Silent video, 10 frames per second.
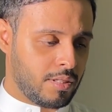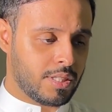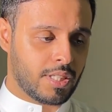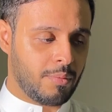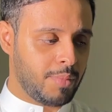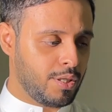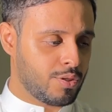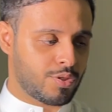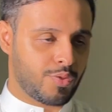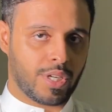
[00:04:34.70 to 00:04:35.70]
It can be
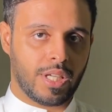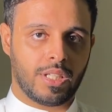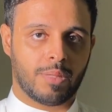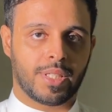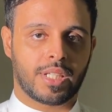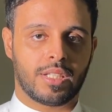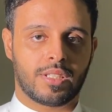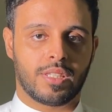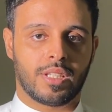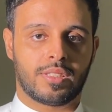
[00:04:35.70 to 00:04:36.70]
used for any
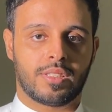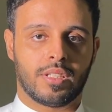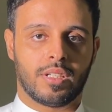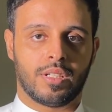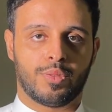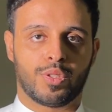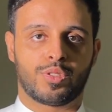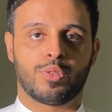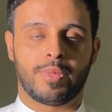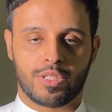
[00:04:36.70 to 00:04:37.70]
application that
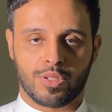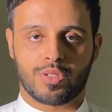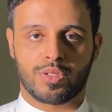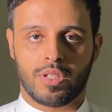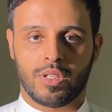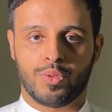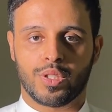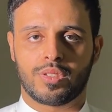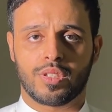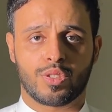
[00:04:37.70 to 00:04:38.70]
want to measure
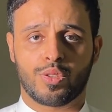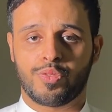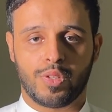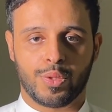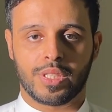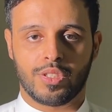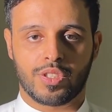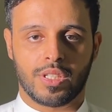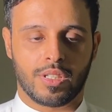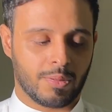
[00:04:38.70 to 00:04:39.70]
waters or fluid in
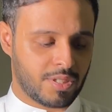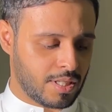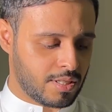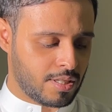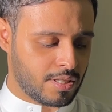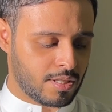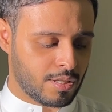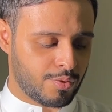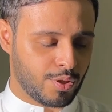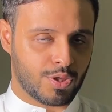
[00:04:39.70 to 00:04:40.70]
general, since this is
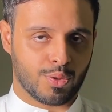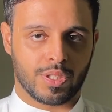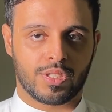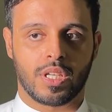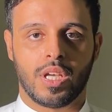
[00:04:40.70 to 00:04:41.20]
a float switch.